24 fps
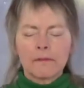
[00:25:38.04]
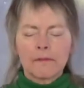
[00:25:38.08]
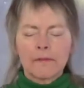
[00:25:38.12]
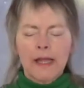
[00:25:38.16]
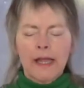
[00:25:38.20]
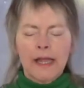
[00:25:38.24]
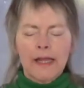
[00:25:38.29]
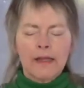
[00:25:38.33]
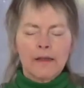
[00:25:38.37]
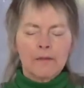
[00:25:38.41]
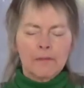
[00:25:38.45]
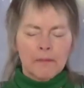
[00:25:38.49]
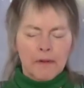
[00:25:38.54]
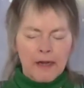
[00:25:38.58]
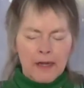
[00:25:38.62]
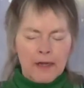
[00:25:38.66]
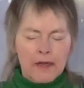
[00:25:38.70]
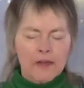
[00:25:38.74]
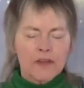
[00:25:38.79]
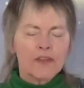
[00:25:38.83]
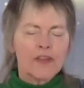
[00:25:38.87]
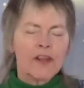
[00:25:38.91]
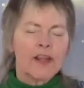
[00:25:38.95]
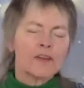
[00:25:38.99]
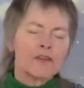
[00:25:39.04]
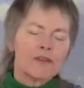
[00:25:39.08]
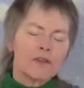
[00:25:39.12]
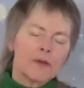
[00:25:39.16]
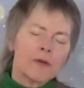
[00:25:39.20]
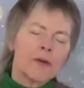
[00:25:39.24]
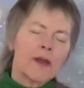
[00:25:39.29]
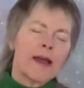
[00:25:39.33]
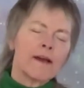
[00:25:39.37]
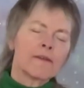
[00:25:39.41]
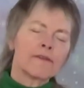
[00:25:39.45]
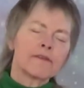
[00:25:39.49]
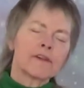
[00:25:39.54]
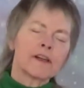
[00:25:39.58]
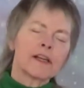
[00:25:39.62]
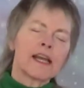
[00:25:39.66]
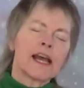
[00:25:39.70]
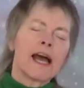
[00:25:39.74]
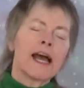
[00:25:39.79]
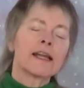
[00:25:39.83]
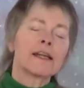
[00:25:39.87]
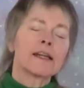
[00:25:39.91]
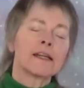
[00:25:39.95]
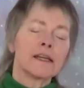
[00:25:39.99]
And in a sense, you have to
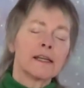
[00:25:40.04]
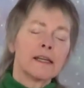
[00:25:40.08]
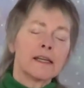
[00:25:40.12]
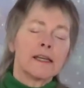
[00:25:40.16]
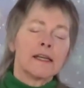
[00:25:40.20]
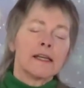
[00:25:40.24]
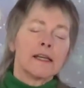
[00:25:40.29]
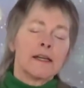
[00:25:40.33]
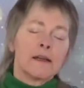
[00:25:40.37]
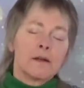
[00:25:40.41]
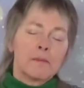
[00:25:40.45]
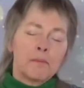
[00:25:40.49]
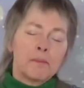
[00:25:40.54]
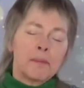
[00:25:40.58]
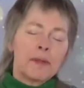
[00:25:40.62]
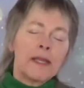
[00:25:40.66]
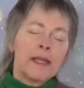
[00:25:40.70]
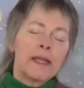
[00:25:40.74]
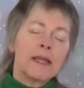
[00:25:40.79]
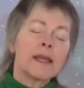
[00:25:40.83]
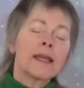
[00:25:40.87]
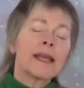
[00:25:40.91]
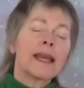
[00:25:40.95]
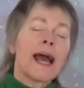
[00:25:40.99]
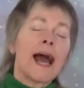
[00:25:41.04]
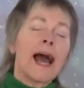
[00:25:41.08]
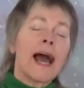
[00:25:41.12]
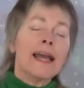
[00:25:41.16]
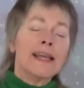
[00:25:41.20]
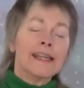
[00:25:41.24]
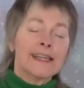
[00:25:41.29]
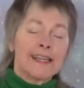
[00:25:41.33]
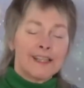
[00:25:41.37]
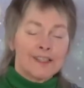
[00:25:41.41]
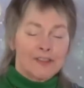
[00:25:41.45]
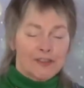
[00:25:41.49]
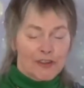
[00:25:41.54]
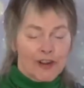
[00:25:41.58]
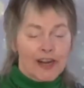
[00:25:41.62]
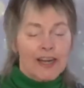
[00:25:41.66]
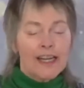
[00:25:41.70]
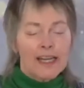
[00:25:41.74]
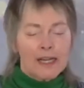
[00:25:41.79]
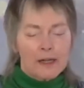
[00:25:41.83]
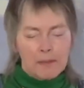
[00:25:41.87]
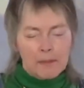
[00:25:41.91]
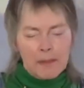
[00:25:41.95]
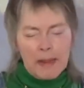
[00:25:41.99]
kind of be guided
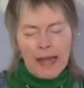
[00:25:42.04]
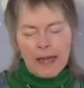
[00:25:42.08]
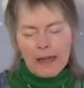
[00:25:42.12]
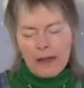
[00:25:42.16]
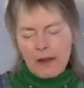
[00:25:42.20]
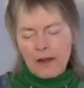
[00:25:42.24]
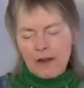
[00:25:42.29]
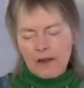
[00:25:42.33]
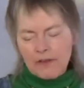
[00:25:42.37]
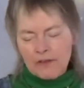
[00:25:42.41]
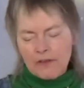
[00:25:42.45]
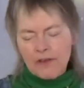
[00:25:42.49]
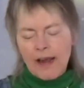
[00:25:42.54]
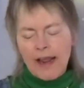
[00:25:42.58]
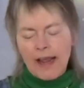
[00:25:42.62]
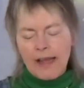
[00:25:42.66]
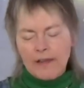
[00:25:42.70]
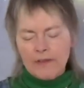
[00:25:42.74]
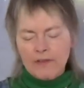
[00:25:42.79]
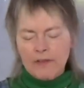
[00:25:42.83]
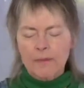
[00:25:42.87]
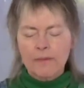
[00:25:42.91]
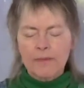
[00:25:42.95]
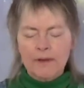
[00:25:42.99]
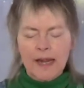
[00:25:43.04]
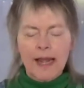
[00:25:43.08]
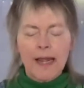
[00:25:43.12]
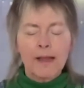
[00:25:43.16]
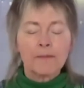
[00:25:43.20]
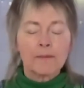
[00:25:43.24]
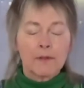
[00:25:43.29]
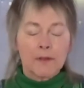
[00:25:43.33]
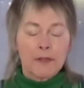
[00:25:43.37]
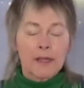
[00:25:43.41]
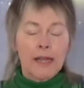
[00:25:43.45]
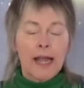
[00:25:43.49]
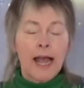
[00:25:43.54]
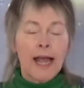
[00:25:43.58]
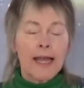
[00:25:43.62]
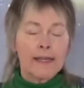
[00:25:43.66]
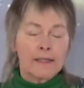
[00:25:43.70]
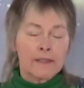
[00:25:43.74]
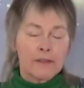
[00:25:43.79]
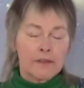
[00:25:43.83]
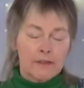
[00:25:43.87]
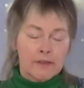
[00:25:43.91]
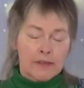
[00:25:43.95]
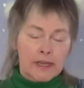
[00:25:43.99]
gently back on track. Sometimes the
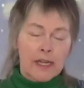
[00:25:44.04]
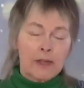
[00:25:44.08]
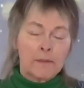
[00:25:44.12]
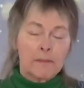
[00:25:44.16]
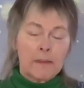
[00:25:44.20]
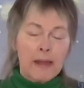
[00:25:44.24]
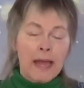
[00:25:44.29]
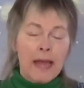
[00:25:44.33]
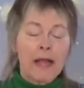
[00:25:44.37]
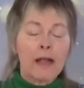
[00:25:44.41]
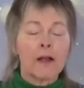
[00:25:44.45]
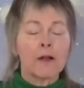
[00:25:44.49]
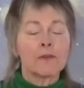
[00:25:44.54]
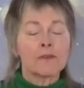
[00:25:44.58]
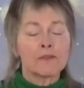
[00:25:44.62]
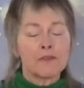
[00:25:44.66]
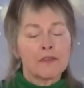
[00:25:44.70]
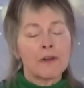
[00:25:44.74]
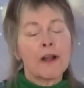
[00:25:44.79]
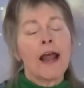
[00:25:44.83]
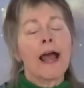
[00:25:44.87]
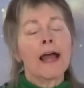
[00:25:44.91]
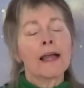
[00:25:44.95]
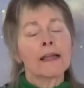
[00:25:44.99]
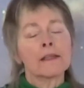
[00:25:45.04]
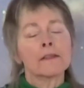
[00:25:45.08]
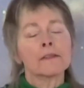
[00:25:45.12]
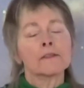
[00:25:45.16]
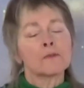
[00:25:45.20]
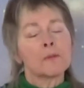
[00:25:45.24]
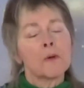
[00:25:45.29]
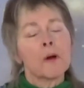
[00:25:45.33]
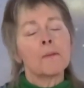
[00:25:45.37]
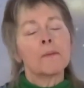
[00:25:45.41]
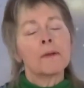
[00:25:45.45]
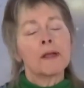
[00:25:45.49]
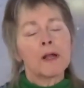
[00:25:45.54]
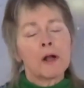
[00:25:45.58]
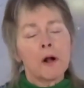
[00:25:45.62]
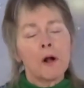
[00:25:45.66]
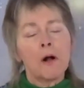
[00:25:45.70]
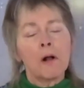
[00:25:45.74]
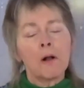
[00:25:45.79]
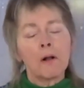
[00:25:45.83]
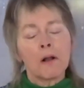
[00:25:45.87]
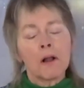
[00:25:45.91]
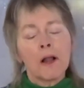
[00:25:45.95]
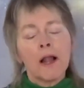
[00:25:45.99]
guidance to get back on track is what we
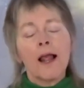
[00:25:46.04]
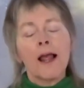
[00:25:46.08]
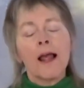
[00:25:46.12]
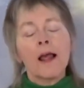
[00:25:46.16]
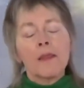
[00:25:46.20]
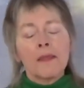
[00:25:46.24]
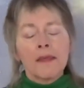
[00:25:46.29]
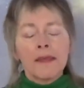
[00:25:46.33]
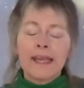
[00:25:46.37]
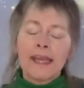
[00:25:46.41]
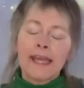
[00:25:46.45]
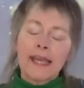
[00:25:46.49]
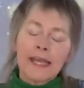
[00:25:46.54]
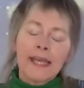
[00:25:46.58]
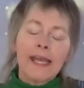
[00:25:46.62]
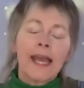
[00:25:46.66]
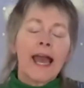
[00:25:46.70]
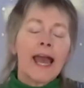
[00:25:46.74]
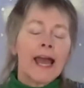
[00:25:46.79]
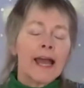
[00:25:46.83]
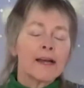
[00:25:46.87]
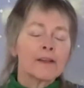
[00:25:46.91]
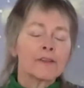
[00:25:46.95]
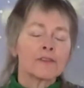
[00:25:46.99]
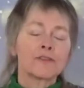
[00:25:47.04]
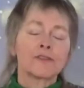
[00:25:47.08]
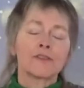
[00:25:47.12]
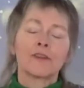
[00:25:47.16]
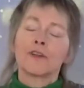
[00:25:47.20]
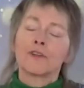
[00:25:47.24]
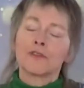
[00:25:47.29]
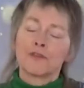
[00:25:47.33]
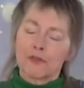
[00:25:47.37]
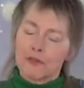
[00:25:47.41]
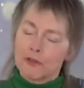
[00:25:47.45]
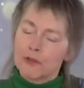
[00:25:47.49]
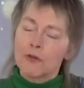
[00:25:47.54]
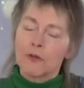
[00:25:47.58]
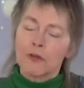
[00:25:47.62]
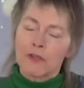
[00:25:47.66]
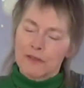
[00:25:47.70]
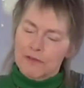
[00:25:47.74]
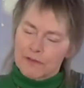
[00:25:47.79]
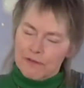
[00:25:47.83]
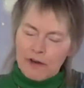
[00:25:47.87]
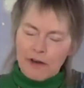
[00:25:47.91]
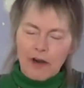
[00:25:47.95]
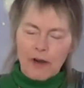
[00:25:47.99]
call the kick-ass school
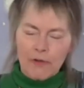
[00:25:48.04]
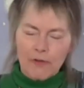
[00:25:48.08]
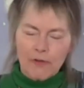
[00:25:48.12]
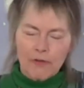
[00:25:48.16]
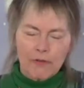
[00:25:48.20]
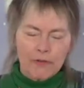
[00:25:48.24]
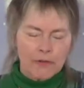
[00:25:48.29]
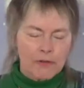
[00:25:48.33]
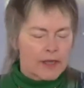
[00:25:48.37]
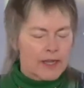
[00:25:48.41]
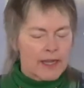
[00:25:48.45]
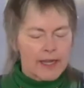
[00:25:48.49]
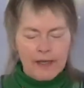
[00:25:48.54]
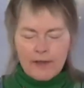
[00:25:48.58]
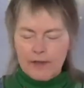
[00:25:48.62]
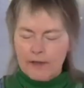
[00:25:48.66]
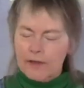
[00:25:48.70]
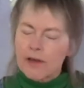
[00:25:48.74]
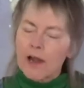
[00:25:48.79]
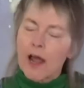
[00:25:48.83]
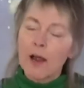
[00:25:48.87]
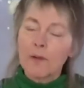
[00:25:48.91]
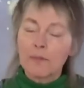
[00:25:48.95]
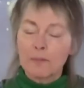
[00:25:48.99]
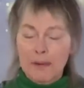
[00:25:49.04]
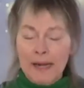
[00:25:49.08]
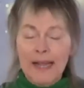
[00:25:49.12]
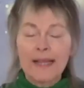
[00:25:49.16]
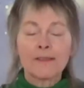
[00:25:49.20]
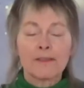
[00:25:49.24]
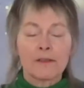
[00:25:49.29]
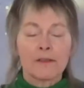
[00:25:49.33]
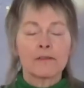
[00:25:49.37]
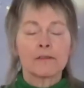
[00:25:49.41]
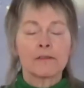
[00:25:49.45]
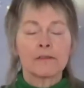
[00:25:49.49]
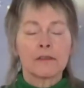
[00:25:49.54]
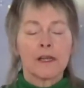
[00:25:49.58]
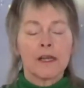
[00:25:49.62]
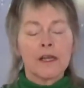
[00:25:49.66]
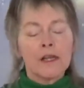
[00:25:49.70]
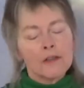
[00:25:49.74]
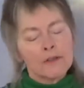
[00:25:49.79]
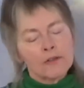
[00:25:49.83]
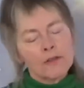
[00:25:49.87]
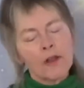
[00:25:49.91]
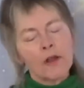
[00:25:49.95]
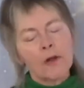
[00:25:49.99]
of growth. It's not pleasant.
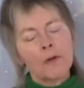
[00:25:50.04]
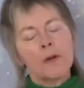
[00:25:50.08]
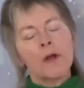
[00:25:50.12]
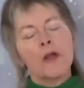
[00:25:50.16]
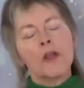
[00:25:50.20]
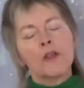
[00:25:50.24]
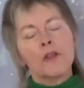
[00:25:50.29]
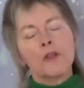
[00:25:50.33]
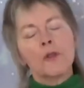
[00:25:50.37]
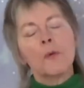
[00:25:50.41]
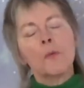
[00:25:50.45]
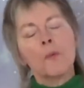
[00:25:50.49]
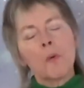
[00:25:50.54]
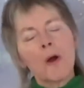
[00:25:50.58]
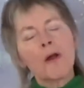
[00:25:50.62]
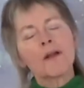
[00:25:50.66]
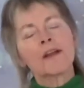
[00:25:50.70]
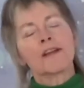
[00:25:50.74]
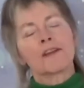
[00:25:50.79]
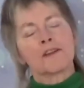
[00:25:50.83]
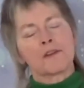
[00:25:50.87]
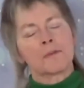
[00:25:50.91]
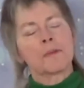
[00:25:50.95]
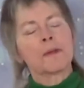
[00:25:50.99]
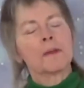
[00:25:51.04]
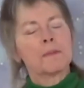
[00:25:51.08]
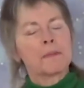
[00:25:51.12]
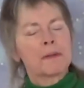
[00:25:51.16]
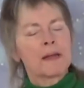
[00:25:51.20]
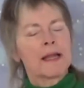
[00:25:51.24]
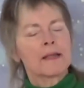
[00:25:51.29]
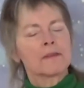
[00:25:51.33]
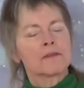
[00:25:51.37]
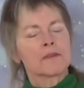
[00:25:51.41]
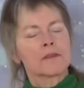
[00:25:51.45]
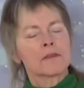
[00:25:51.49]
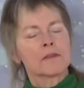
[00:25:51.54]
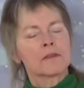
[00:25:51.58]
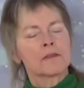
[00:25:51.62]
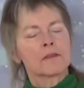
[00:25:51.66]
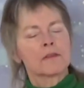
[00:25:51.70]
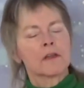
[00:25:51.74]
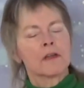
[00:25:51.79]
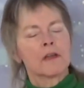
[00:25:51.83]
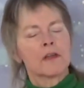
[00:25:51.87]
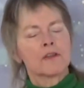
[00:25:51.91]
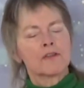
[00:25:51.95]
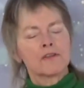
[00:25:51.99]
So you want it to be pleasant,
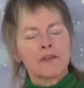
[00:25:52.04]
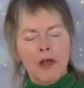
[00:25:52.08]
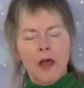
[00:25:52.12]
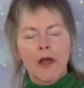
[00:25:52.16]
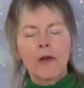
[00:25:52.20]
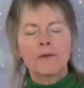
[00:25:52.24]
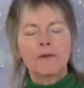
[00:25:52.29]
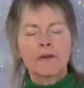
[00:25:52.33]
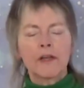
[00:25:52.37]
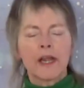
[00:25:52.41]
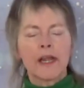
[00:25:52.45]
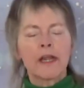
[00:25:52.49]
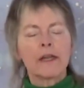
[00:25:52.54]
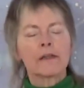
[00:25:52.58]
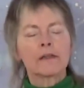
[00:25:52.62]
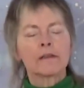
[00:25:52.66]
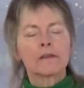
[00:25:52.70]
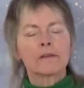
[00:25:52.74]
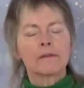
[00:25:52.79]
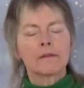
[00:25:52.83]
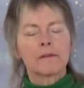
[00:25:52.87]
so own it.